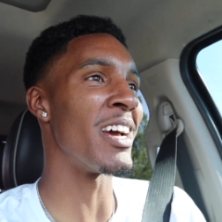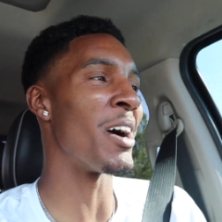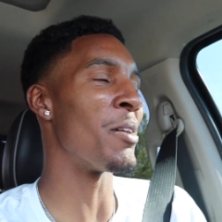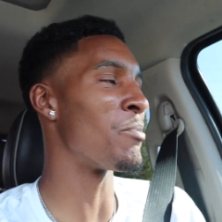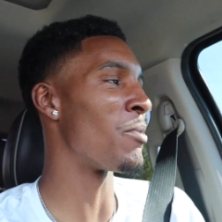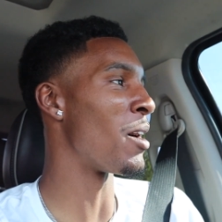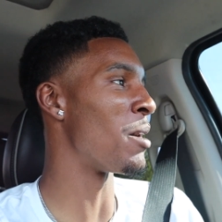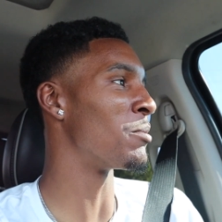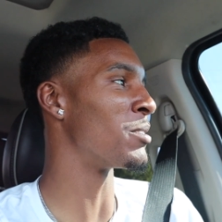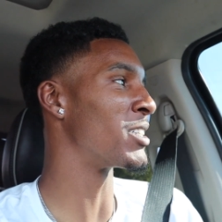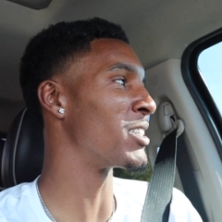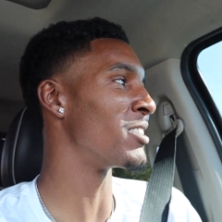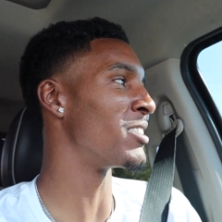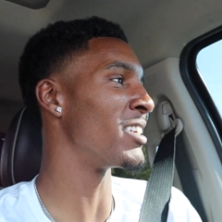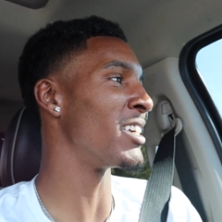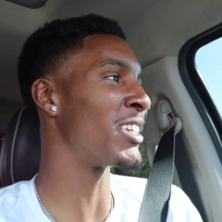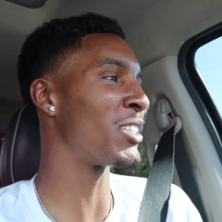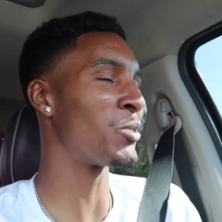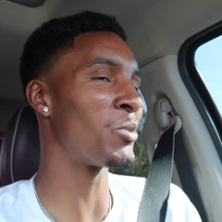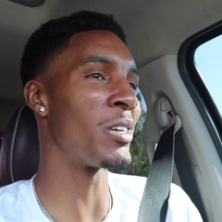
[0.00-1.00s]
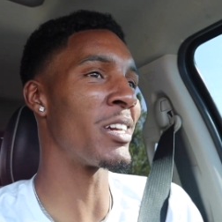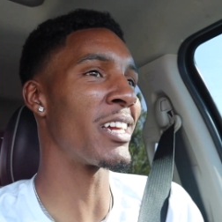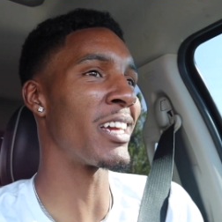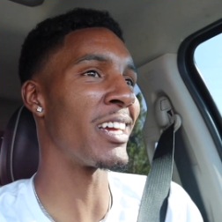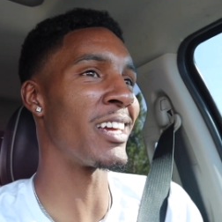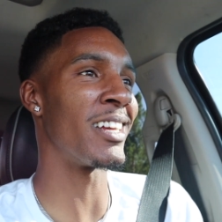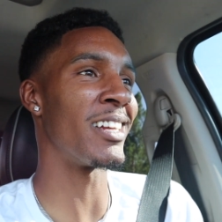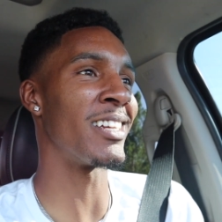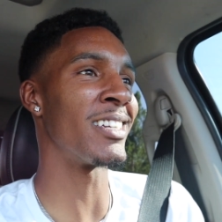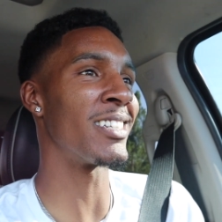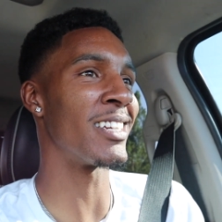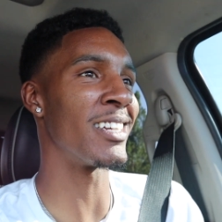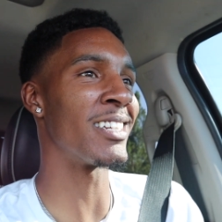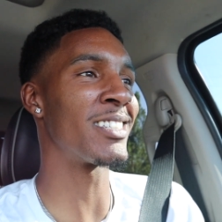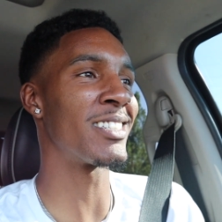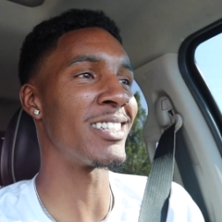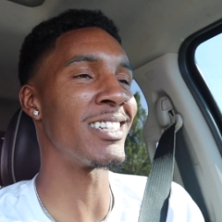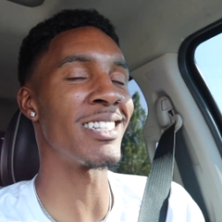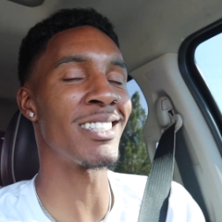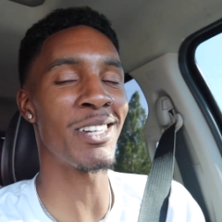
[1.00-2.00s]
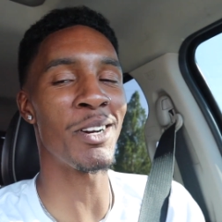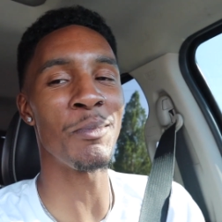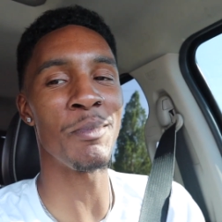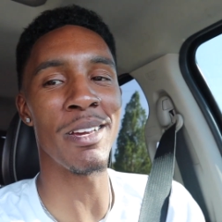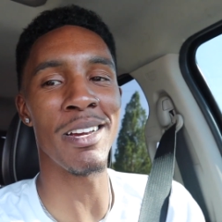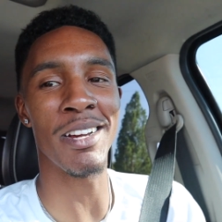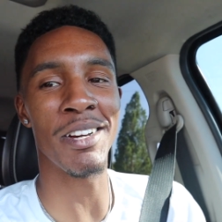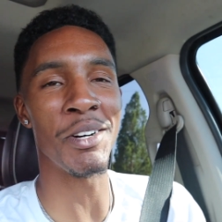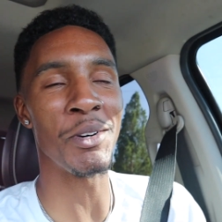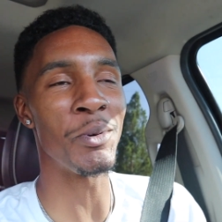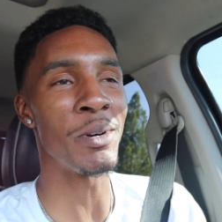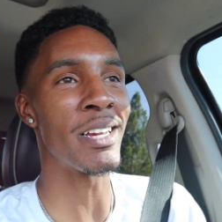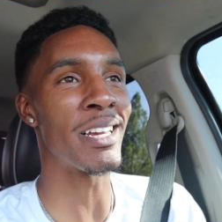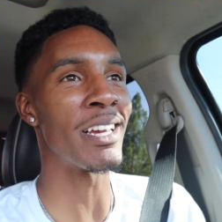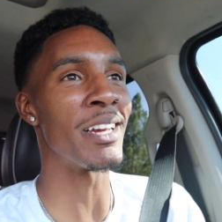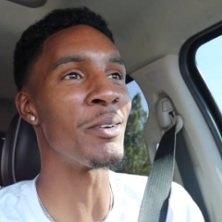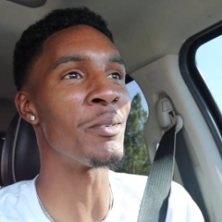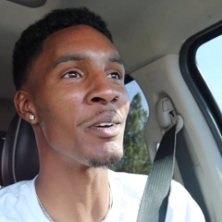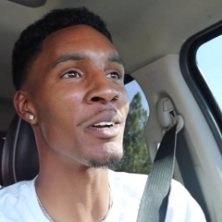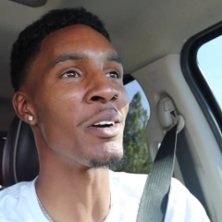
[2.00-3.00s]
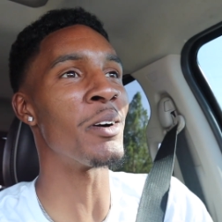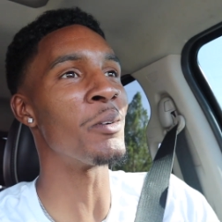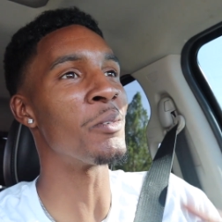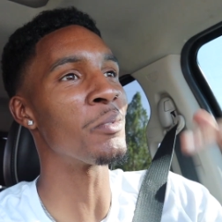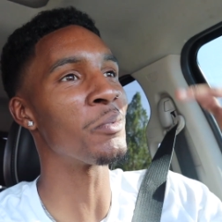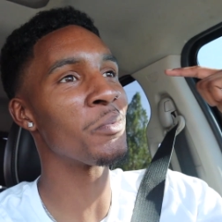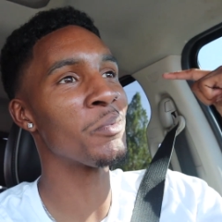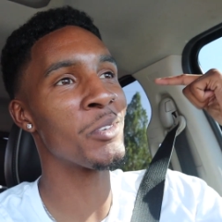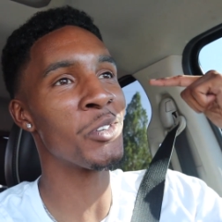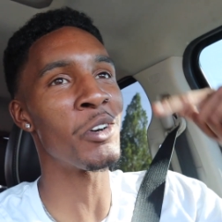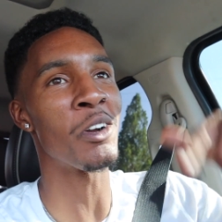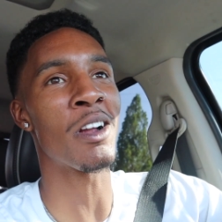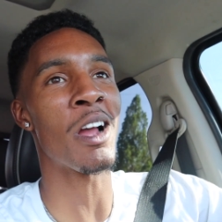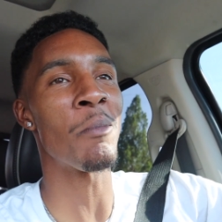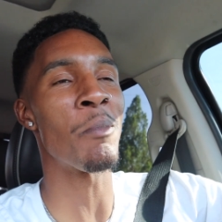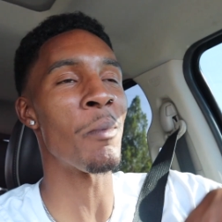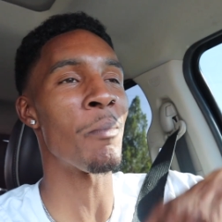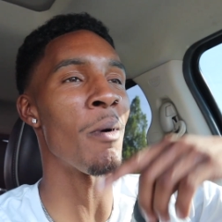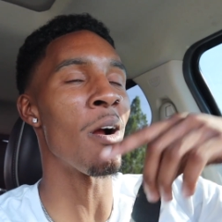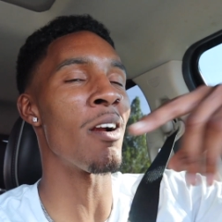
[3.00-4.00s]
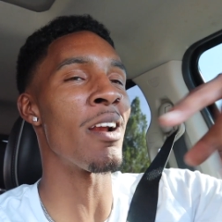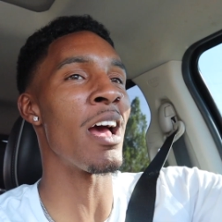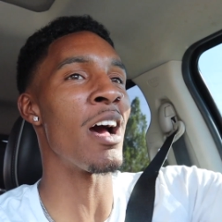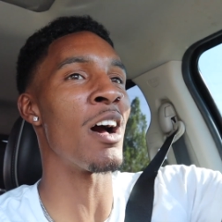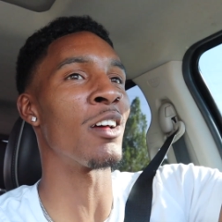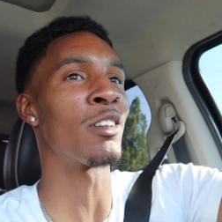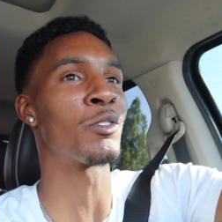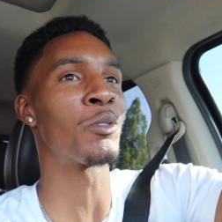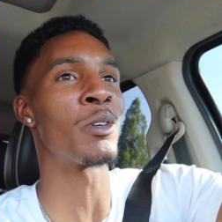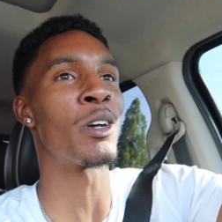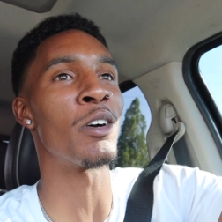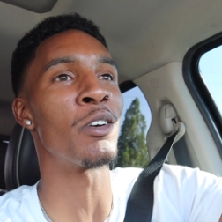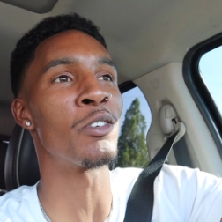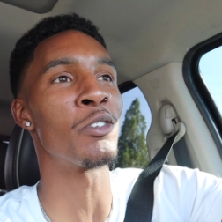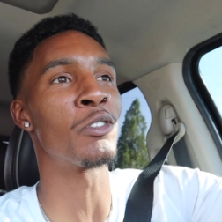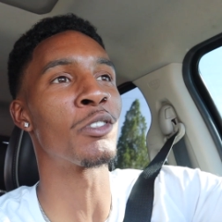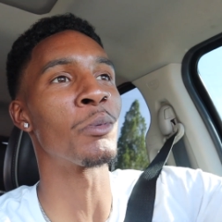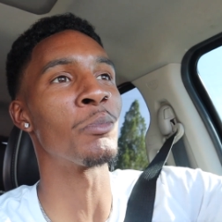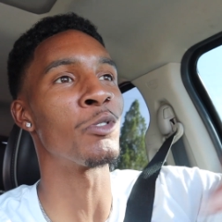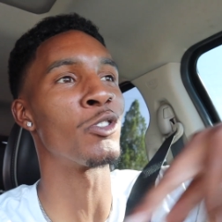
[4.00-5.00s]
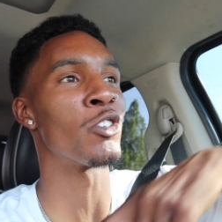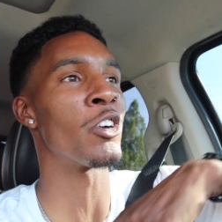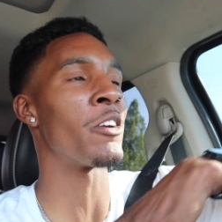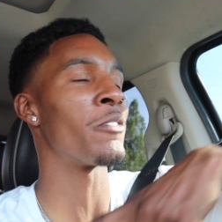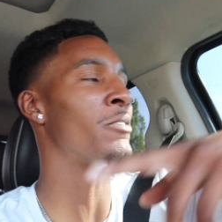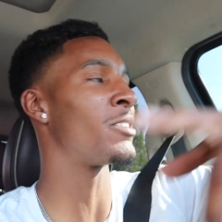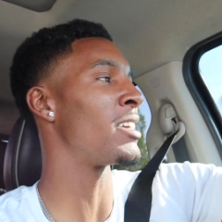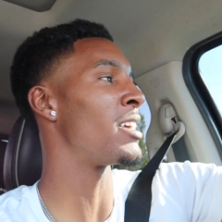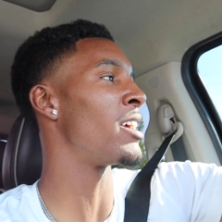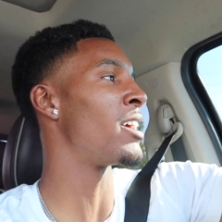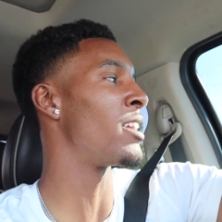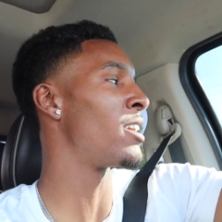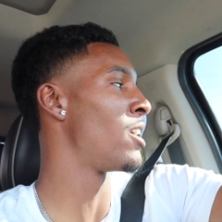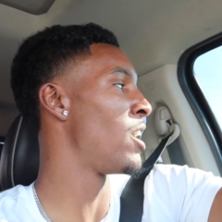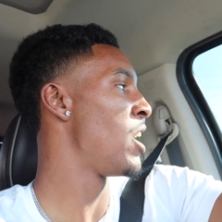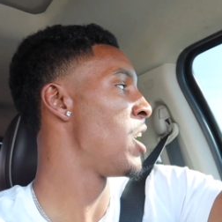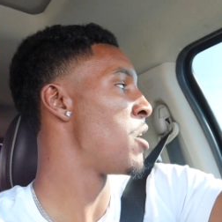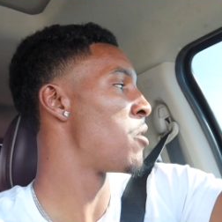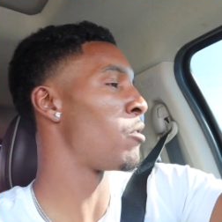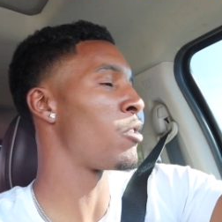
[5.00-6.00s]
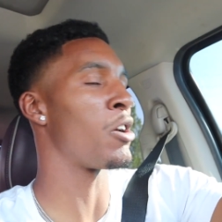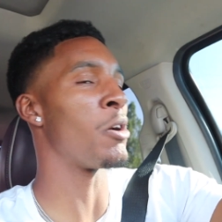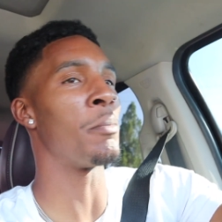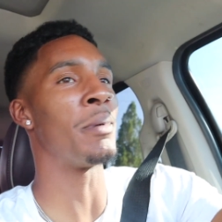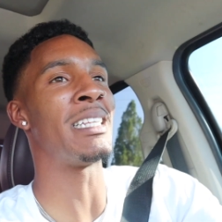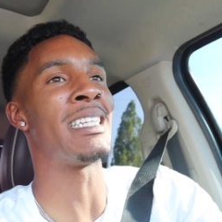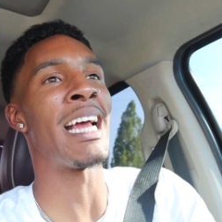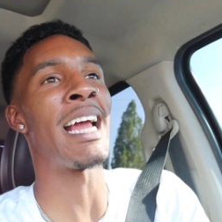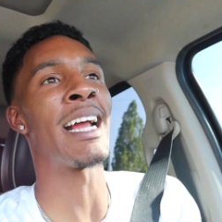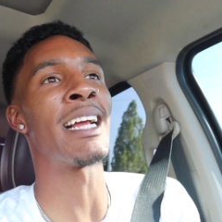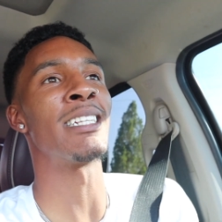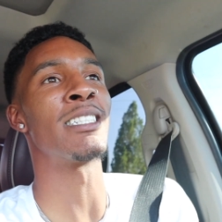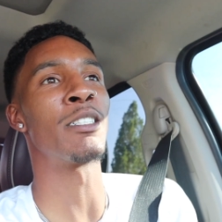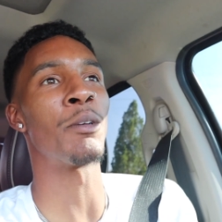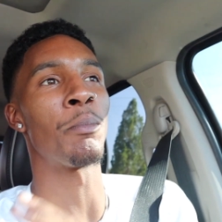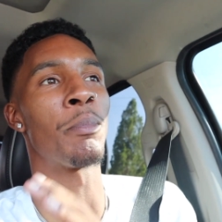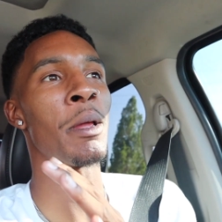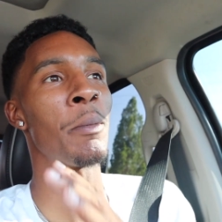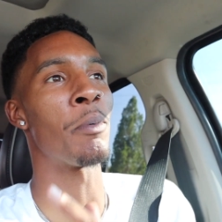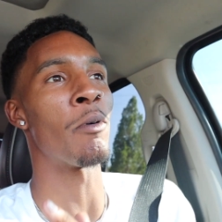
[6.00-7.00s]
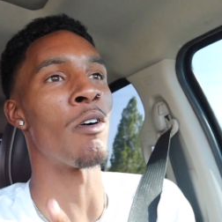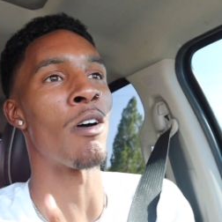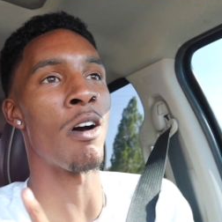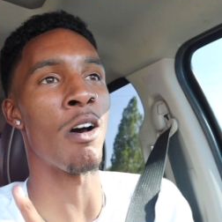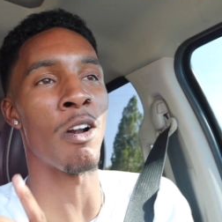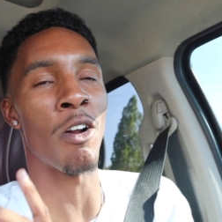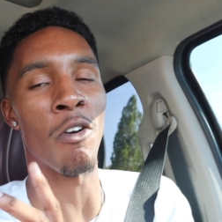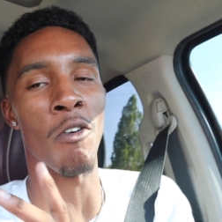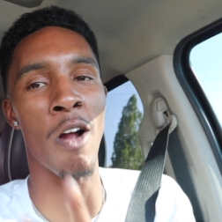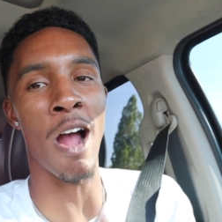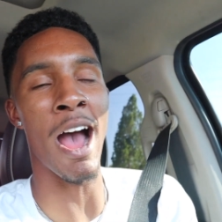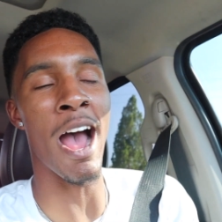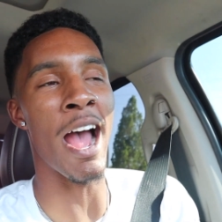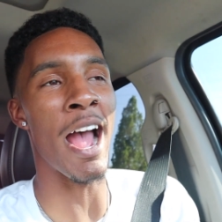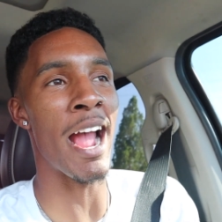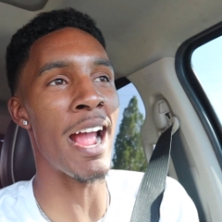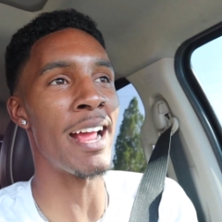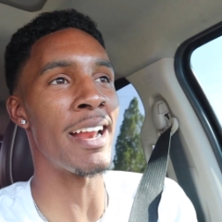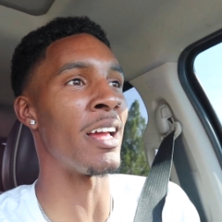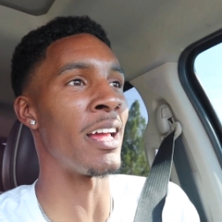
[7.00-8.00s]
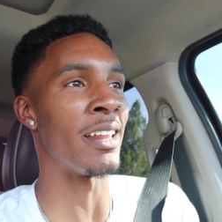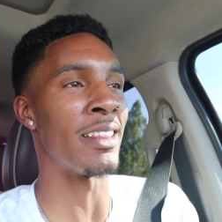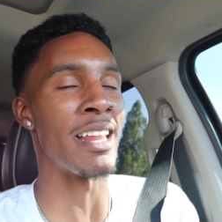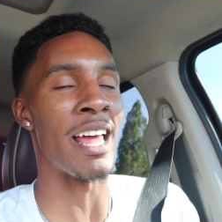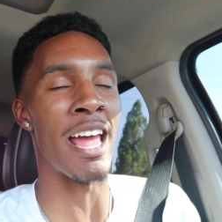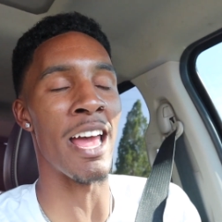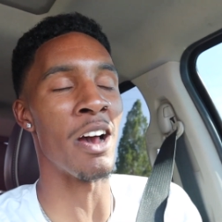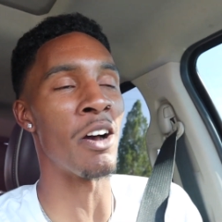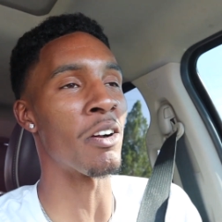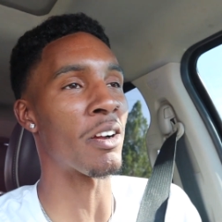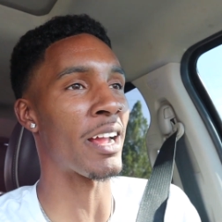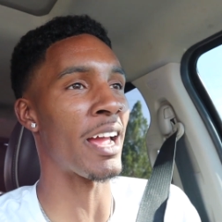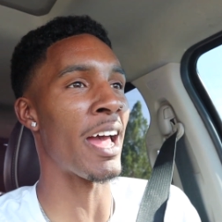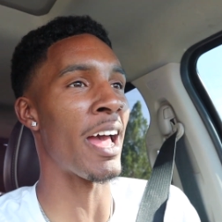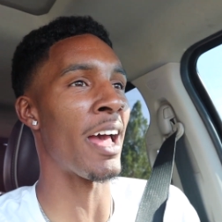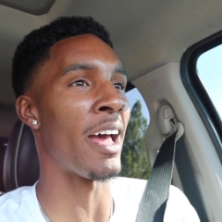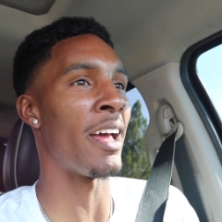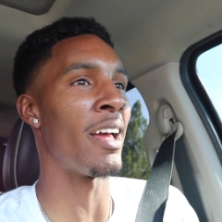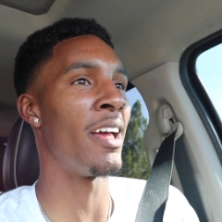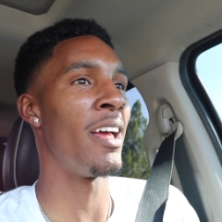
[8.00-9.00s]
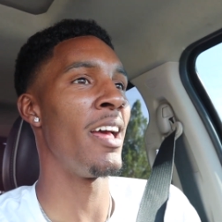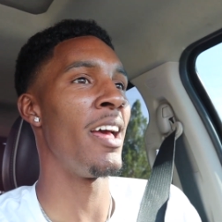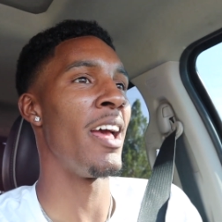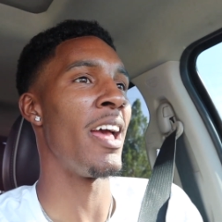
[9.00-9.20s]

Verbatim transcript: I promise you. This weekend, it's, it's going to be a good weekend. We're going to do a couple burnouts. We're going to do some drifting. We're going to be taking some people on a ride in the Hellcat.